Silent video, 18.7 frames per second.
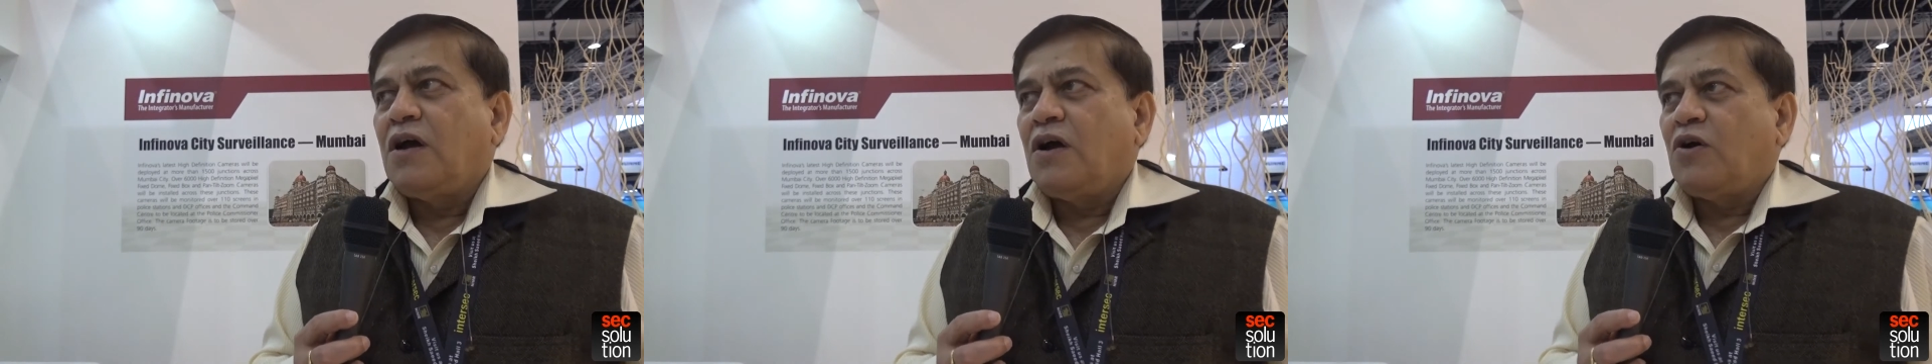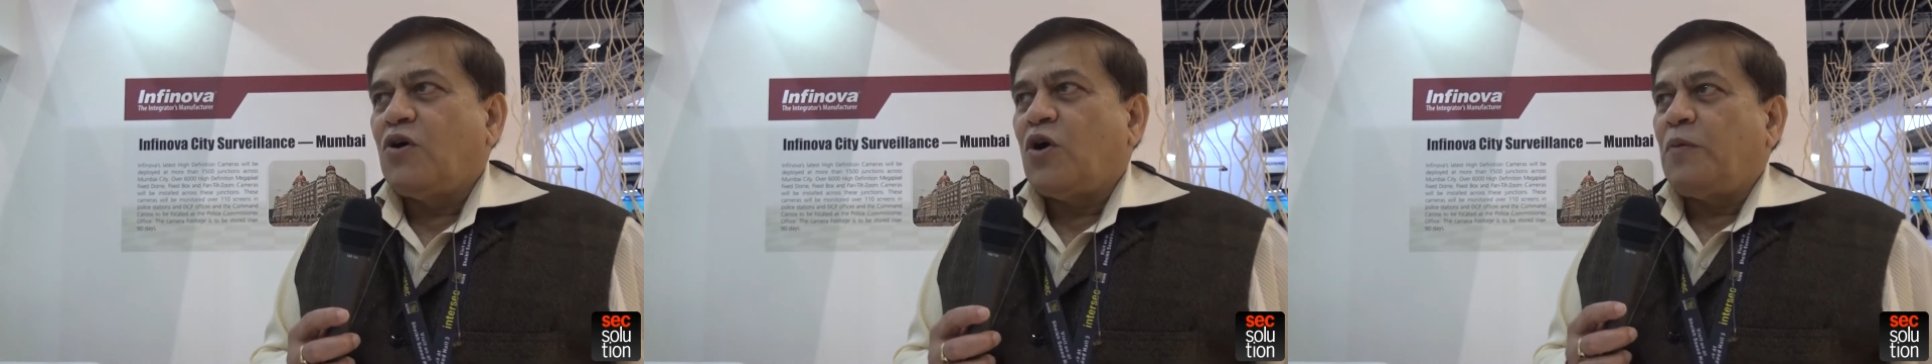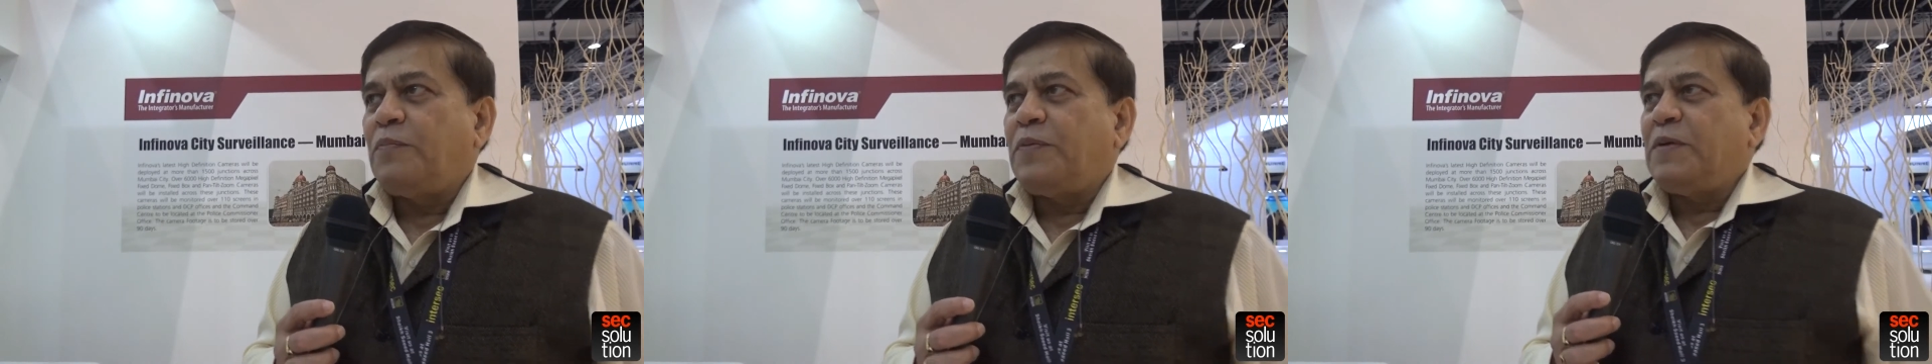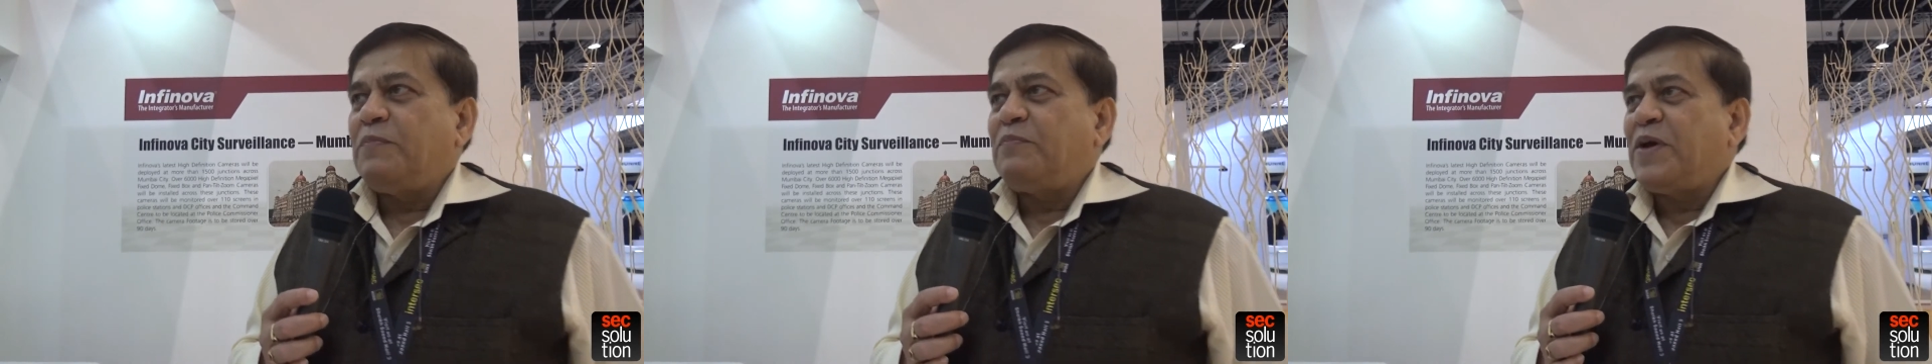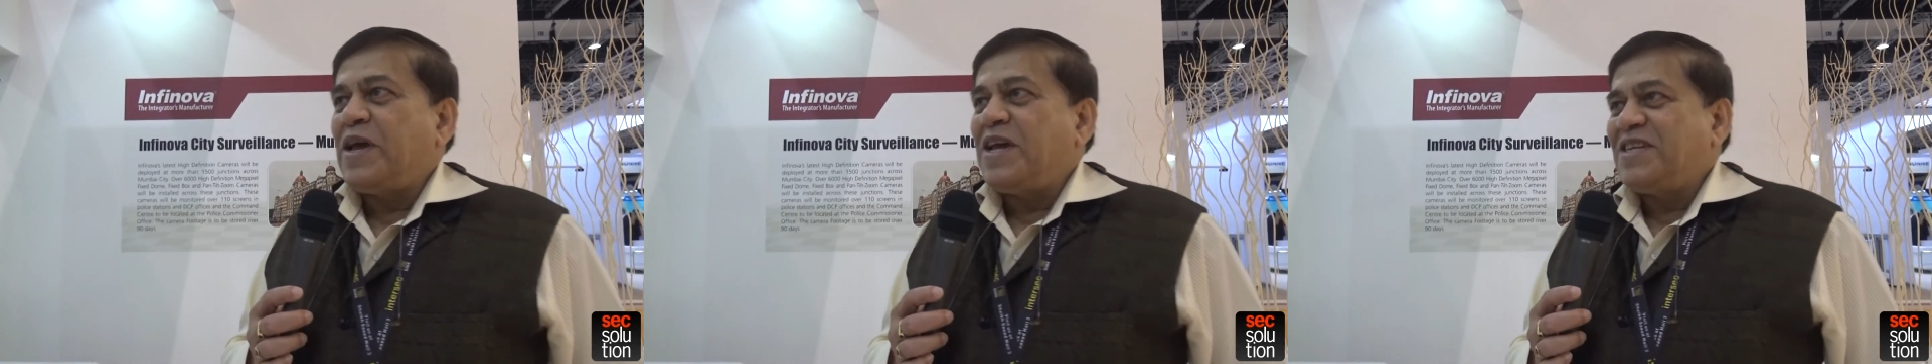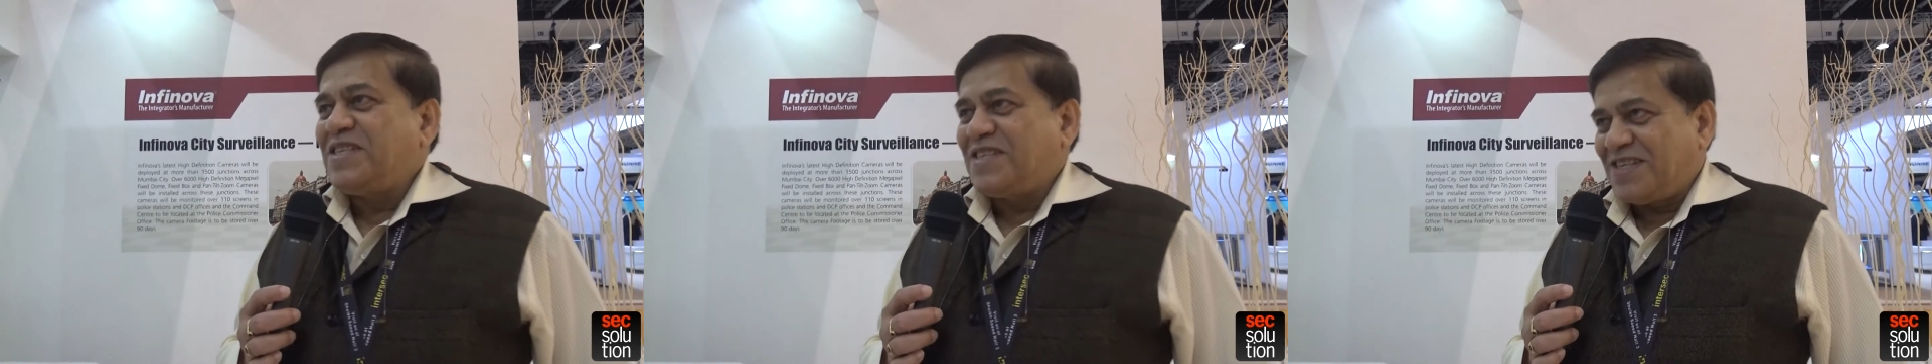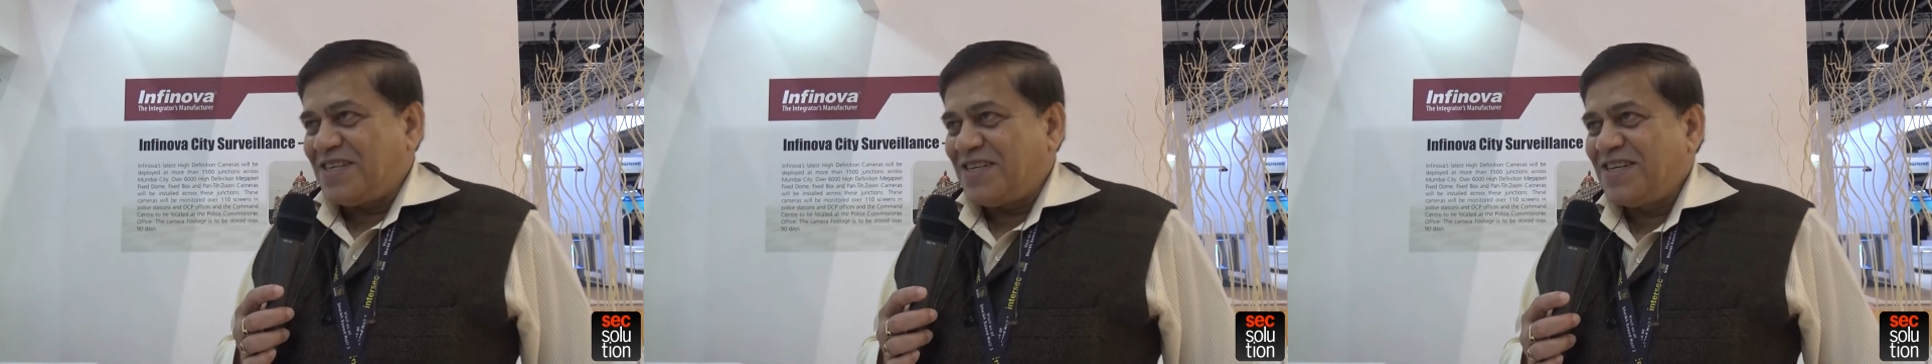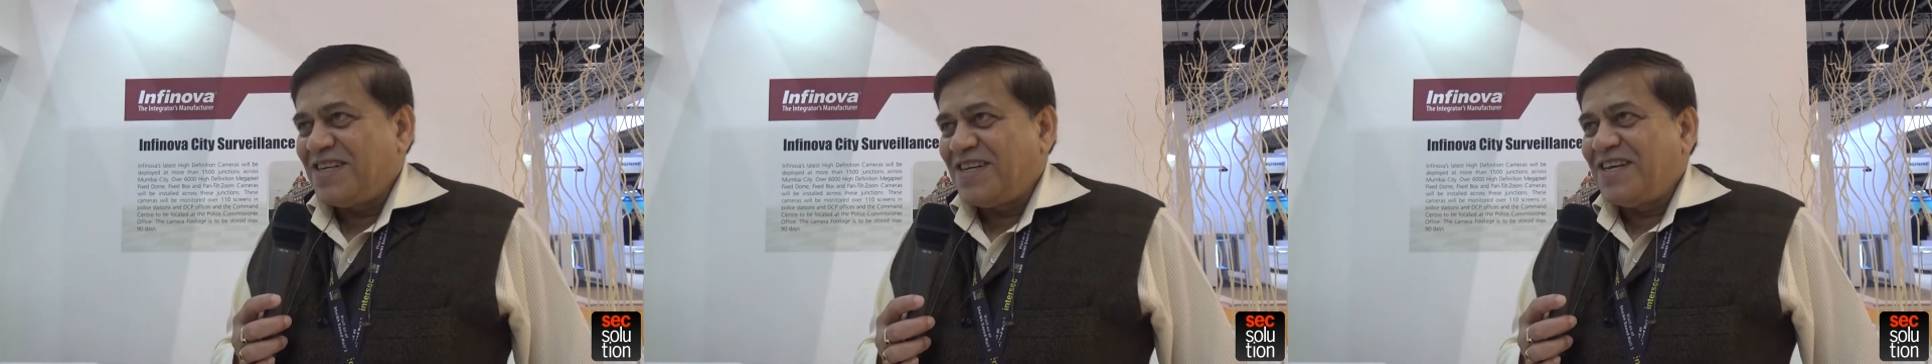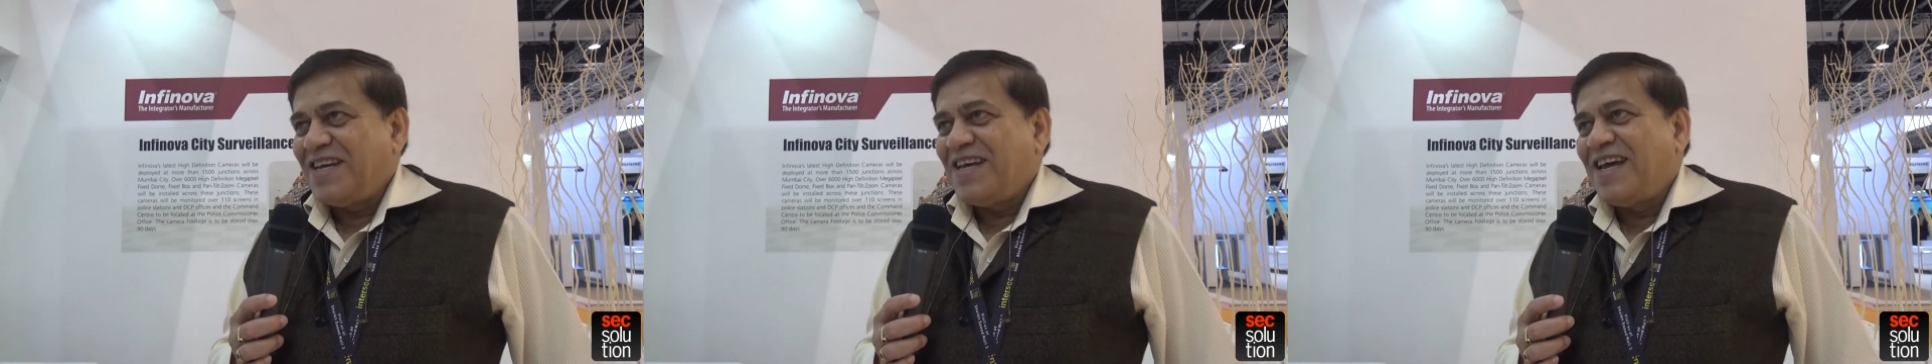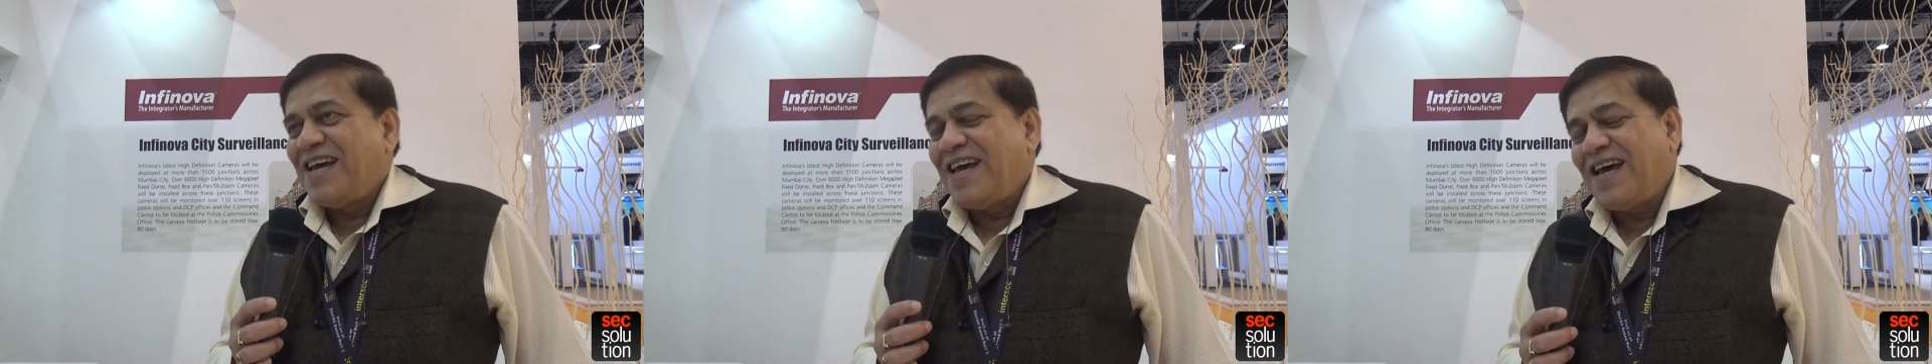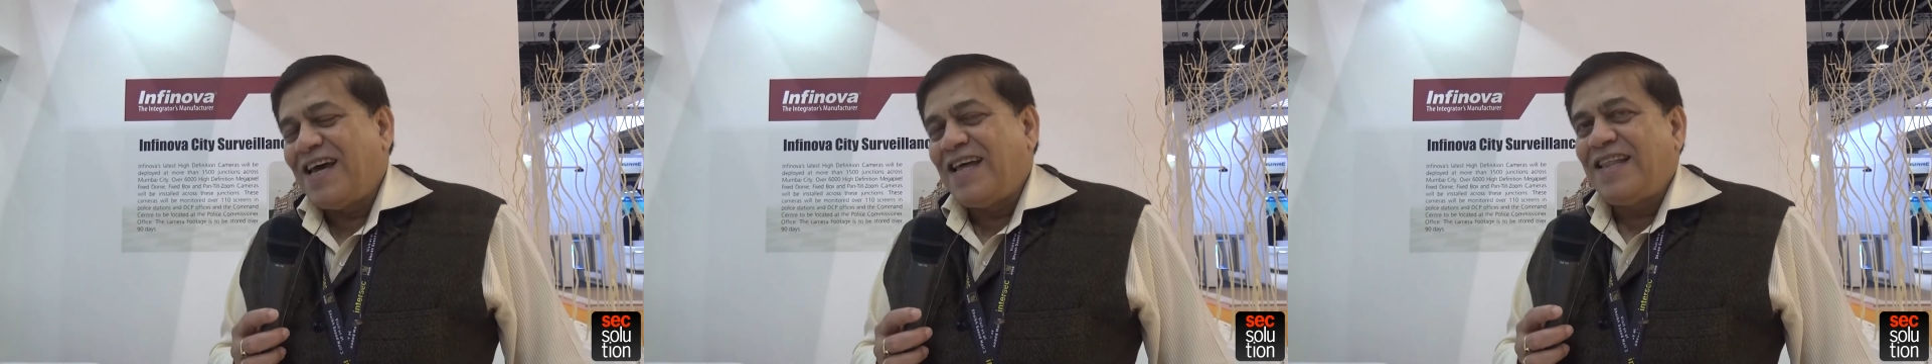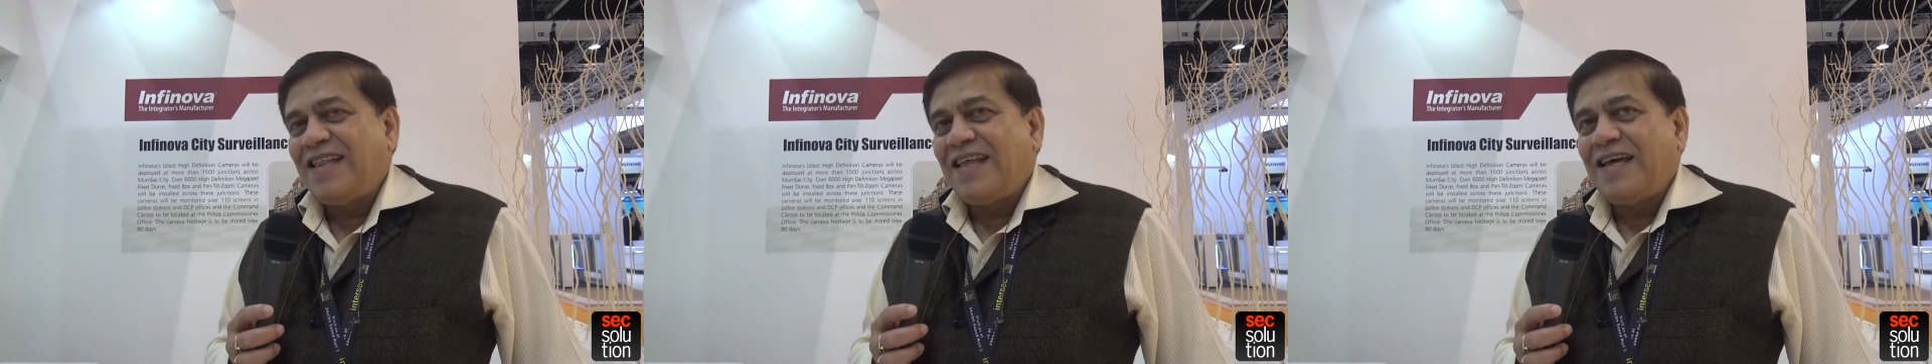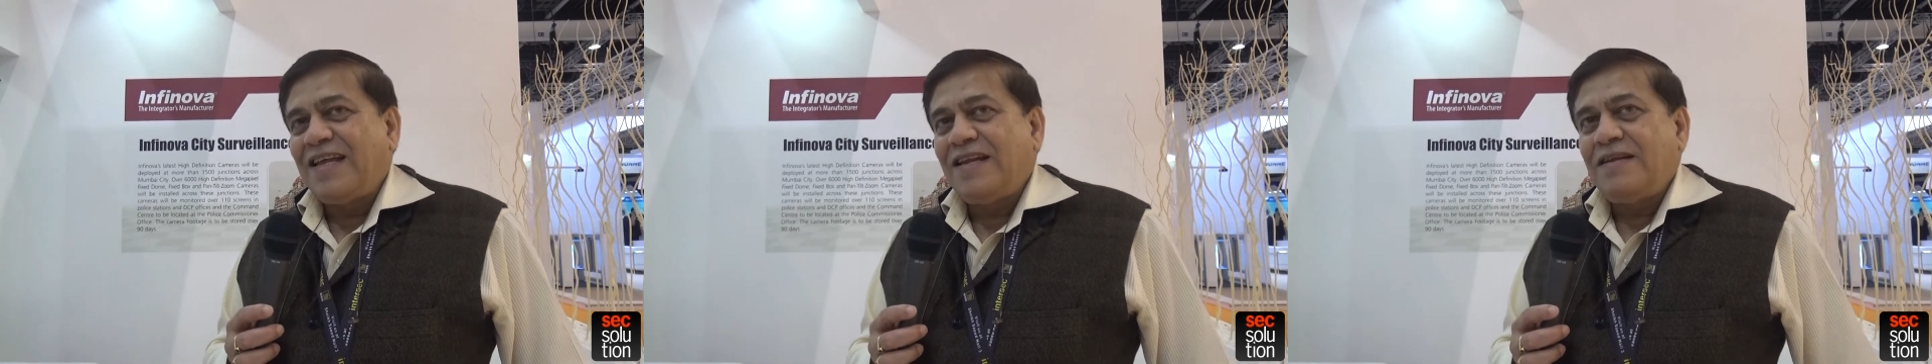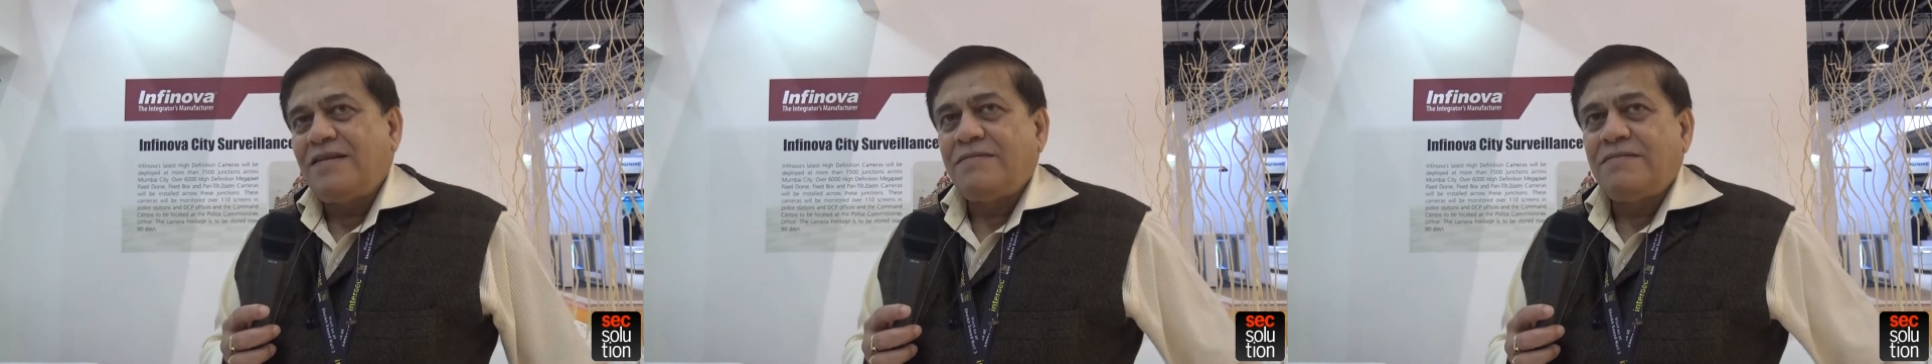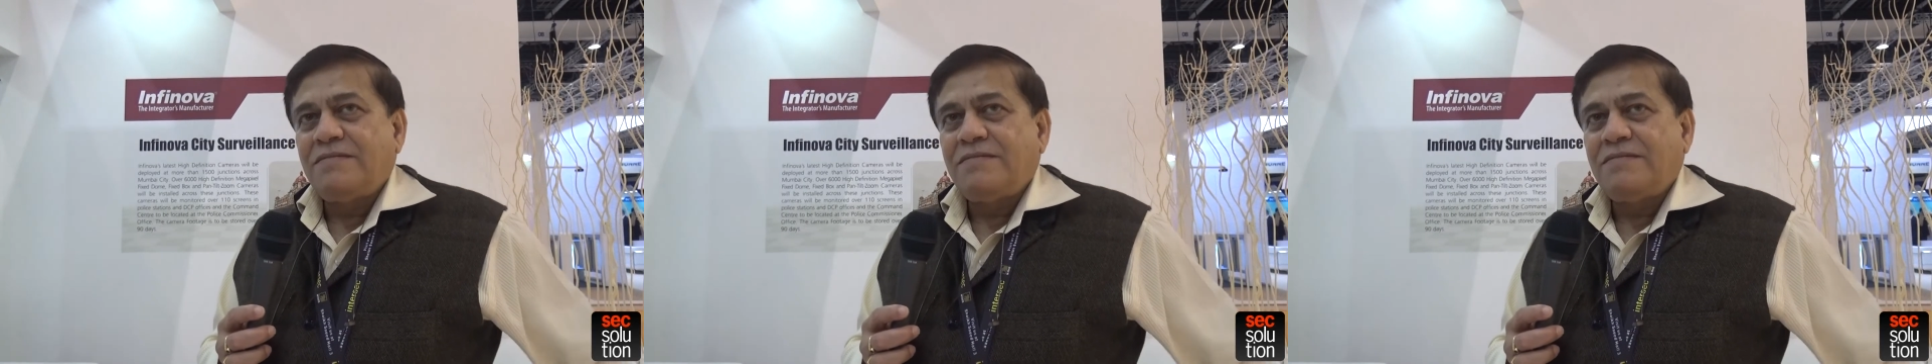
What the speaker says: copy paste, and then,